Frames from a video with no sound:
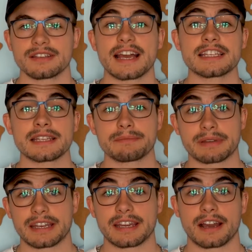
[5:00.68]
So as in the
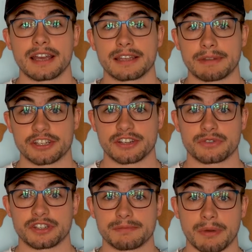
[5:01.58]
beginning I mentioned it
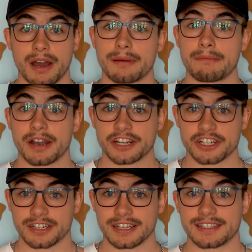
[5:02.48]
was inspired by Mike
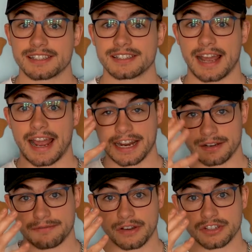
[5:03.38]
Chudley's
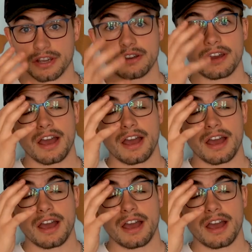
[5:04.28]
hand photo.